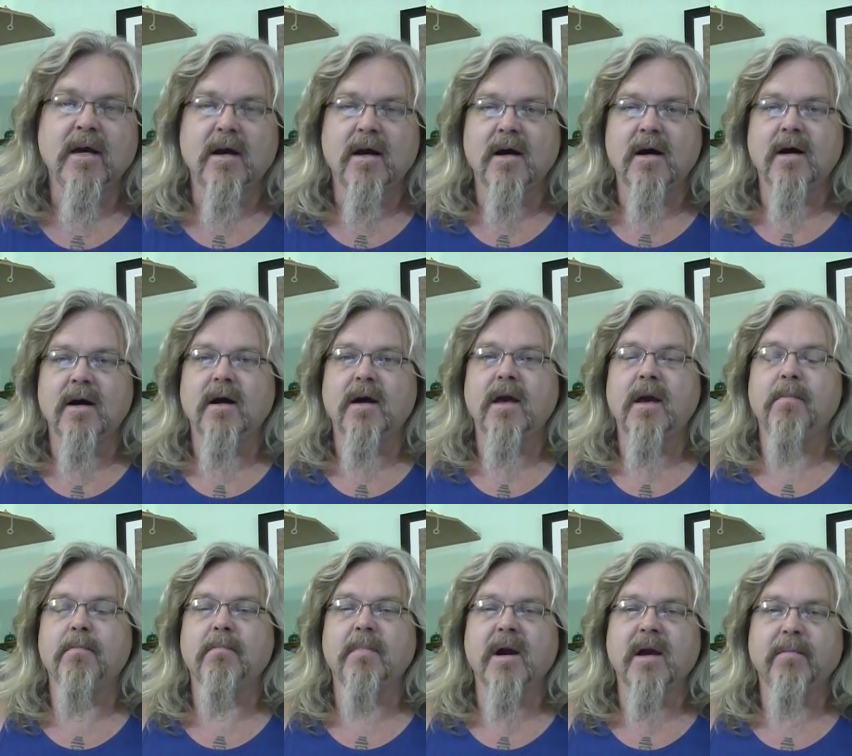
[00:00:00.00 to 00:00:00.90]
uh,
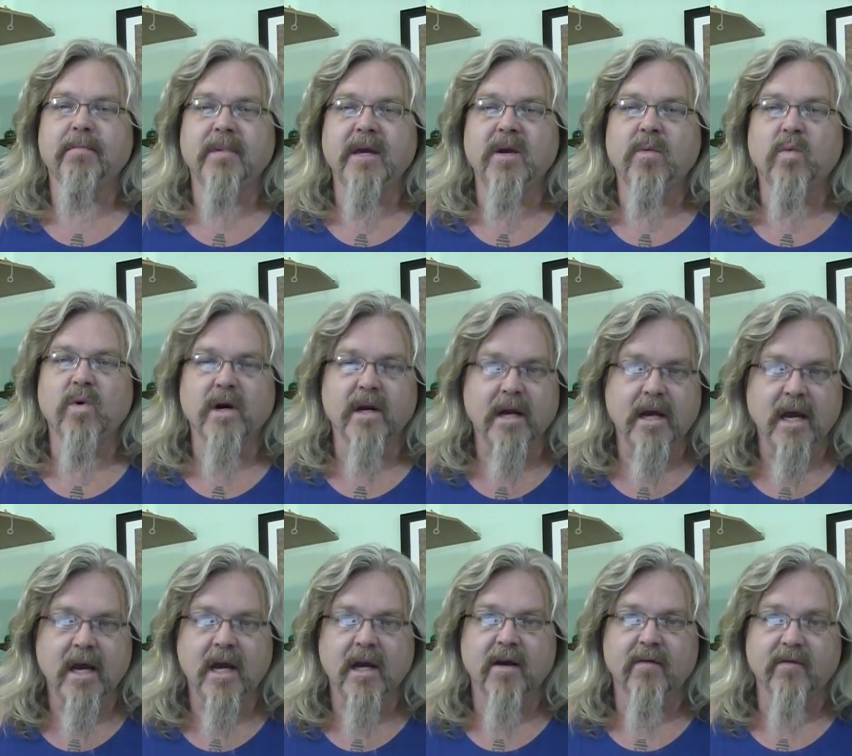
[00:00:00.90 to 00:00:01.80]
it might be one
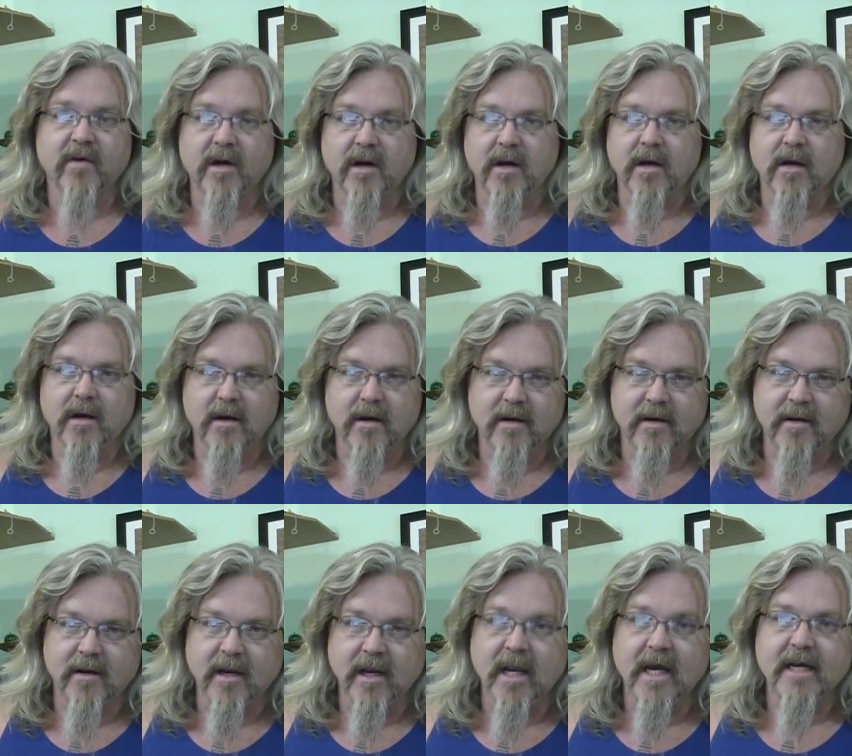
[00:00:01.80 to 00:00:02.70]
heck of a, a
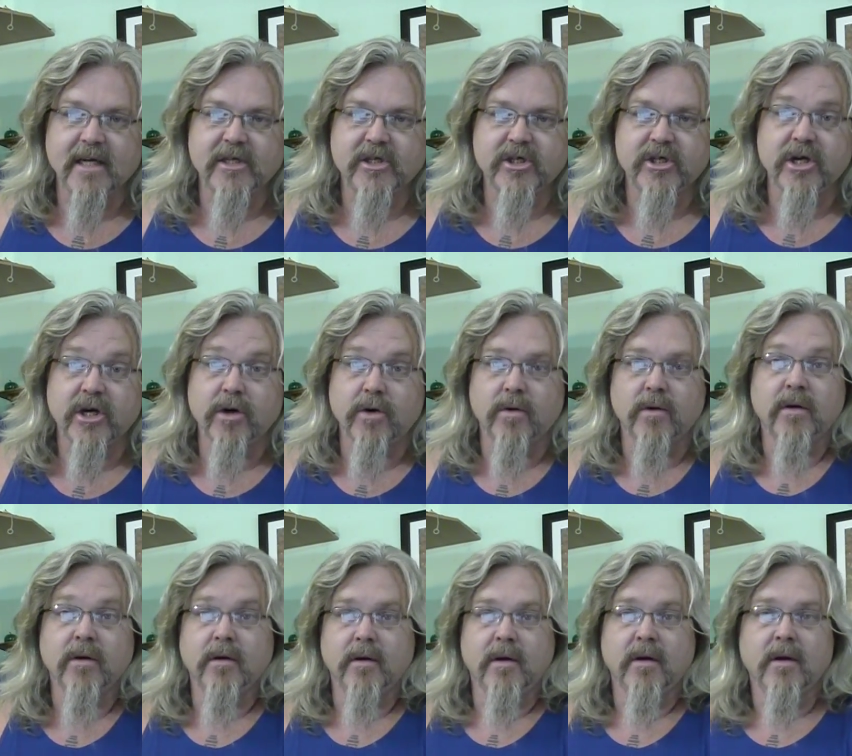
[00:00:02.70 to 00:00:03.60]
light show
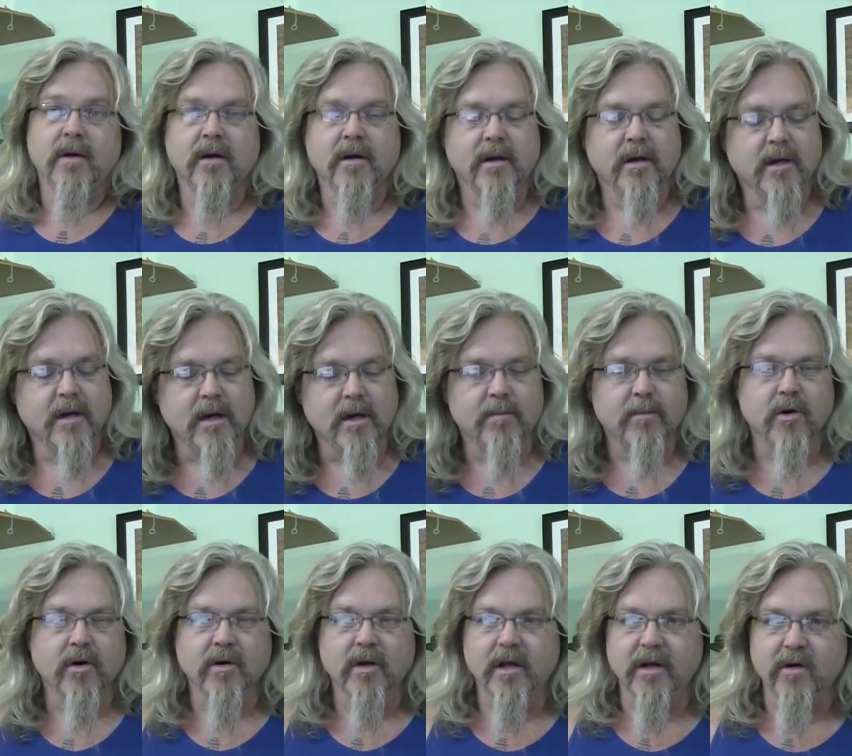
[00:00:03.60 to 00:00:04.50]
come
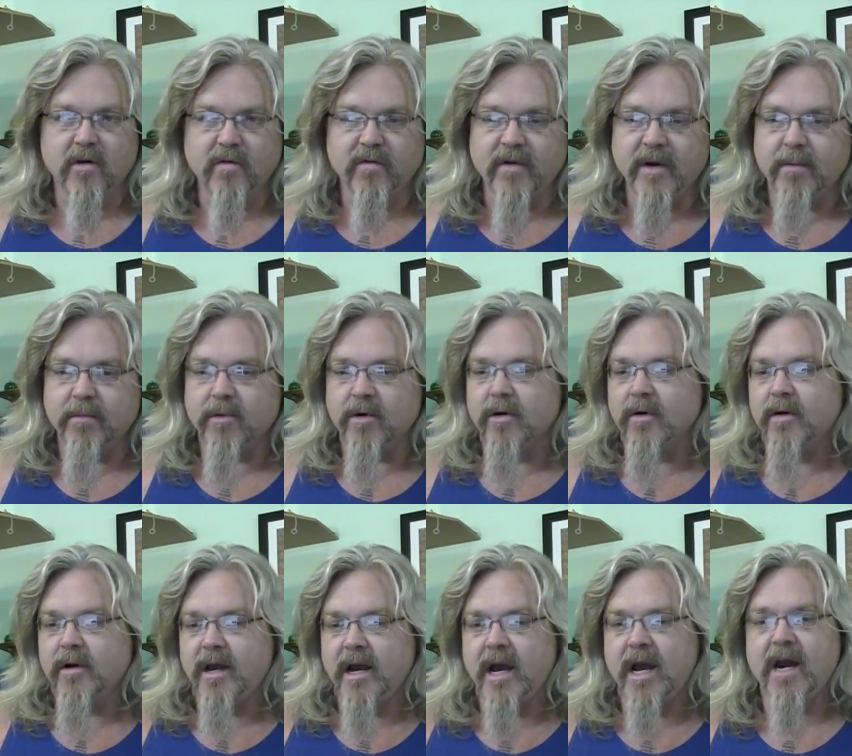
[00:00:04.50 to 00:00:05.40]
early November
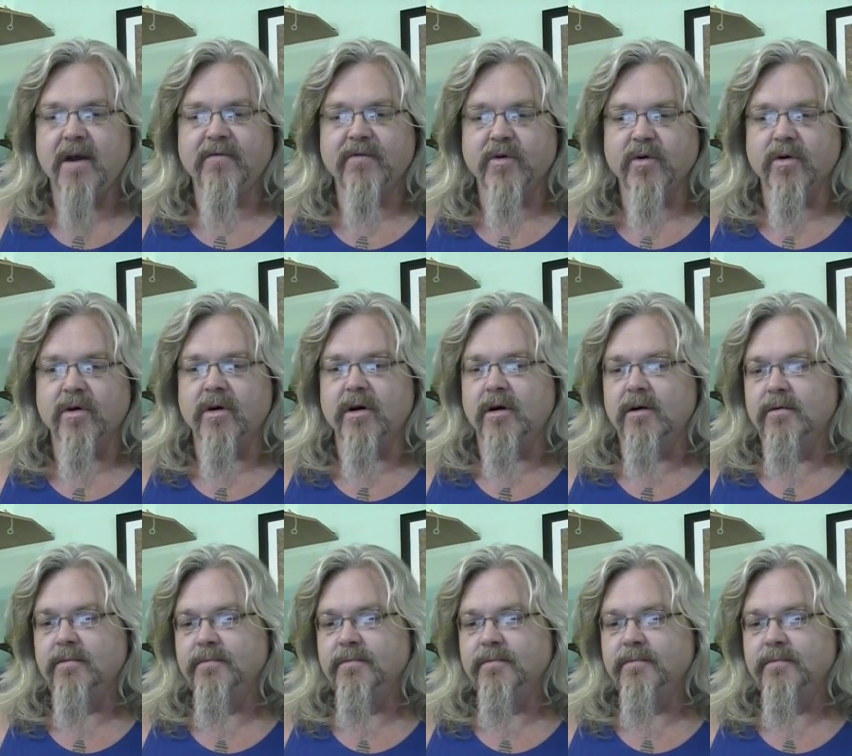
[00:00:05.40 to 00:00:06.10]
after all.